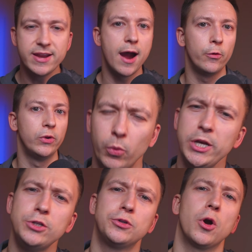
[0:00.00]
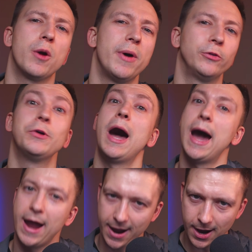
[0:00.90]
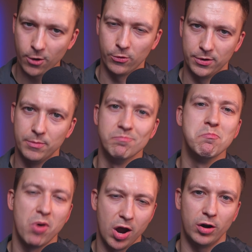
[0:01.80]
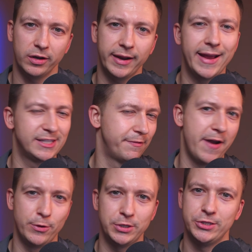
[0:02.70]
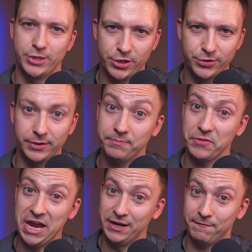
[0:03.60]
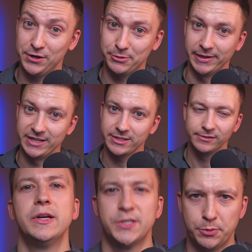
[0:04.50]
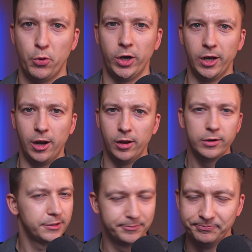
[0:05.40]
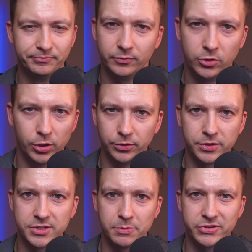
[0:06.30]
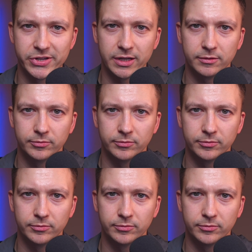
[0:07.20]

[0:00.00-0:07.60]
down, we need to talk about how Marc has found his surgeon in the first place. Spoiler alert, don't do the same mistake.